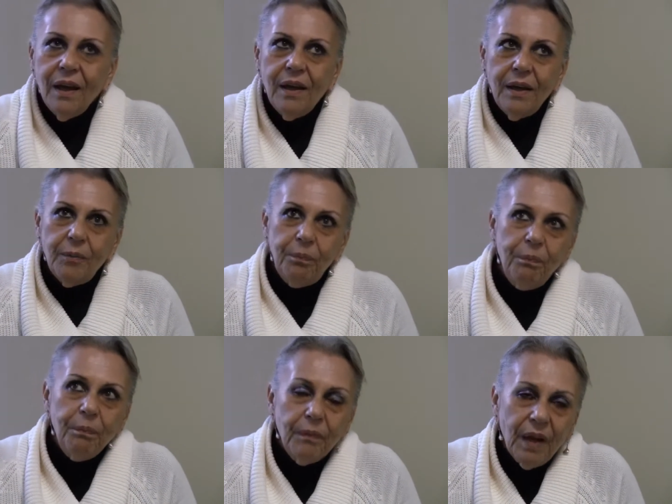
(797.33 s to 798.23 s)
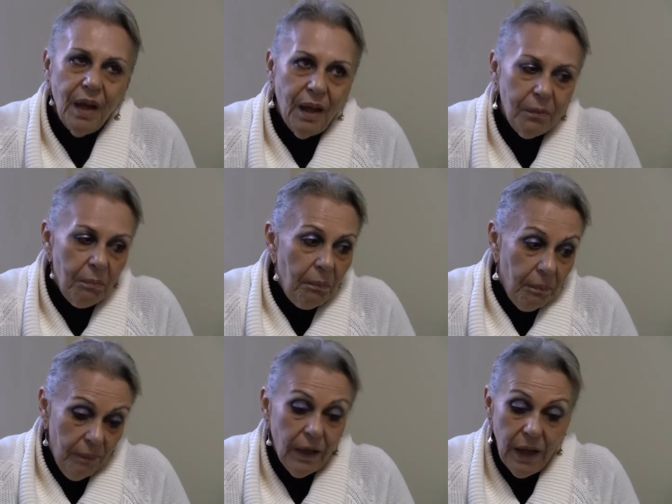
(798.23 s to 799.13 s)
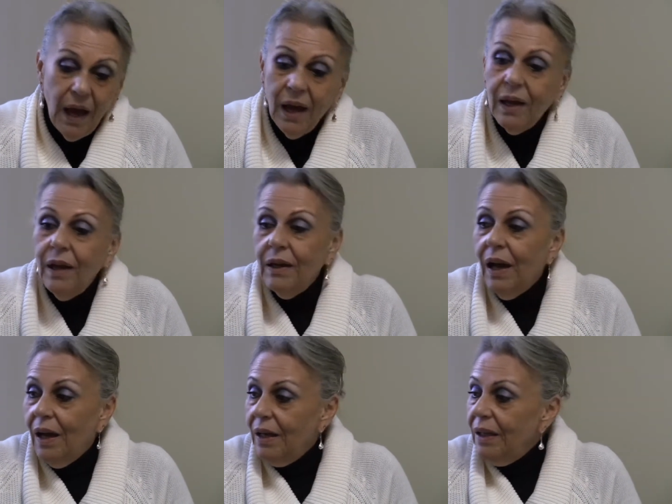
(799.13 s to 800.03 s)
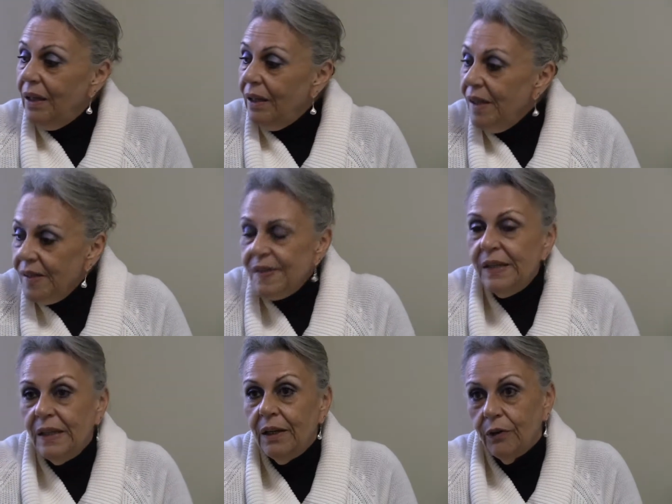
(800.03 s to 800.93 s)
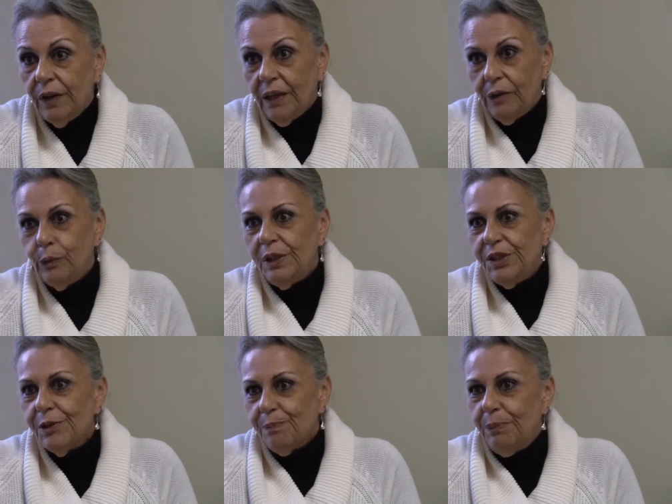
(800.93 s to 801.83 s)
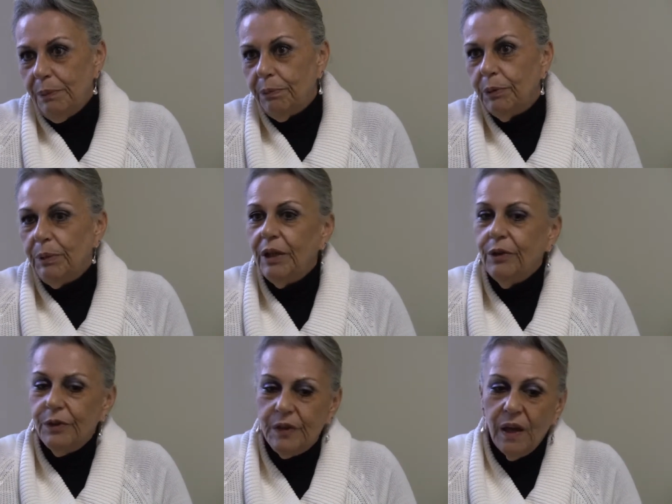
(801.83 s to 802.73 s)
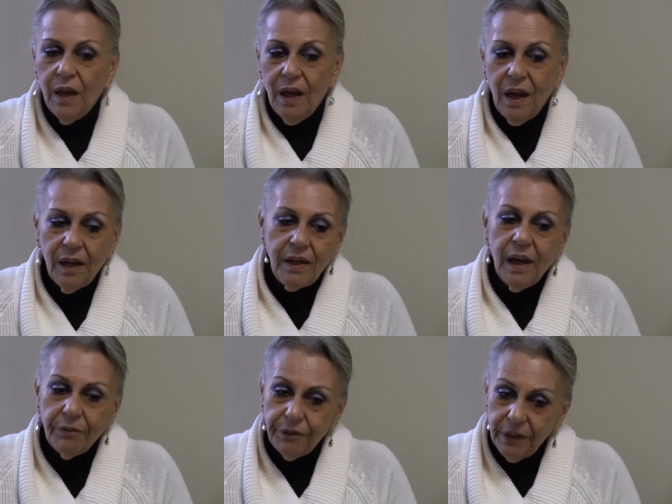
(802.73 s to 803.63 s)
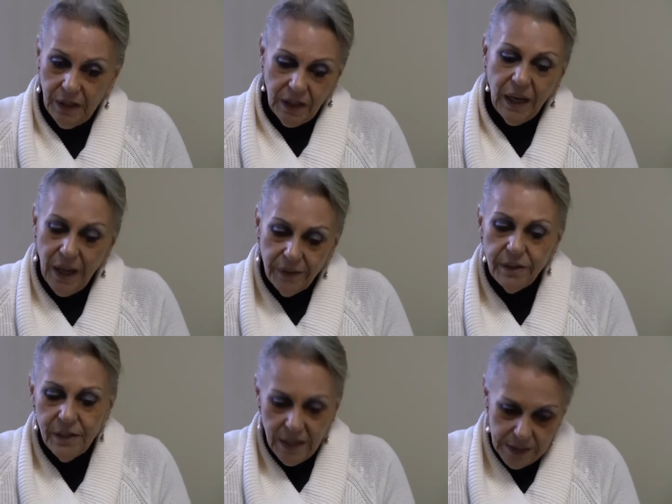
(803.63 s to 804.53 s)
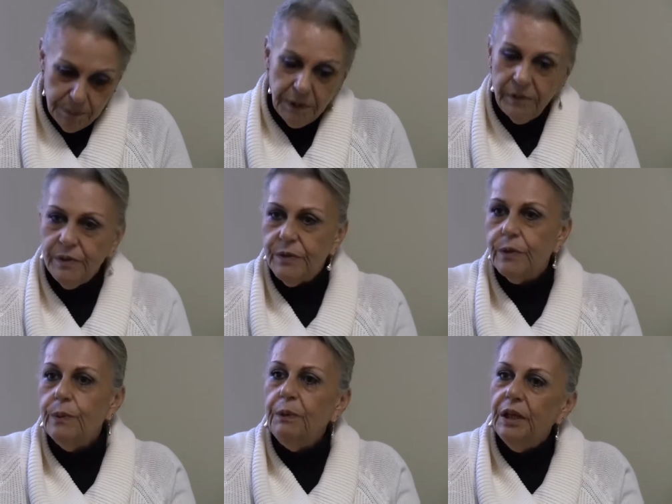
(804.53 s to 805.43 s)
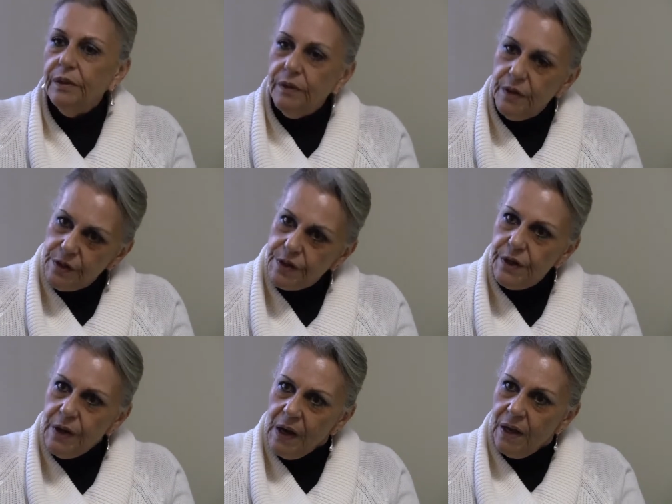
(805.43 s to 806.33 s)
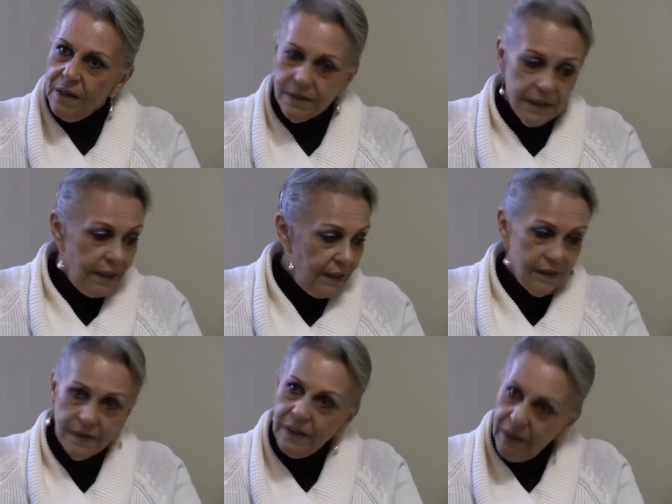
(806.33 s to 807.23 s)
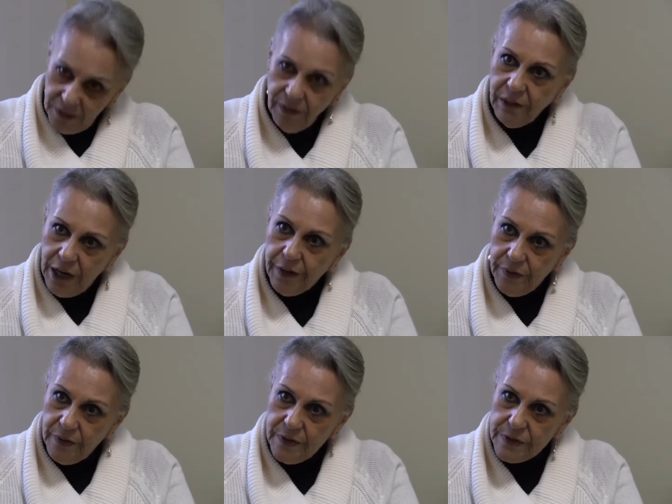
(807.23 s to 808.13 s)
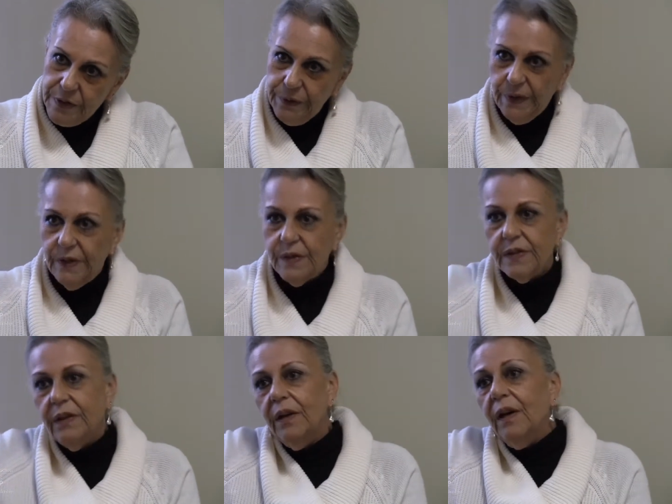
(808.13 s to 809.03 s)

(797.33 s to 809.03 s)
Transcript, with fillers: um, had, I, I easily connect with young people because I have had the experience to be a teacher since kindergarten students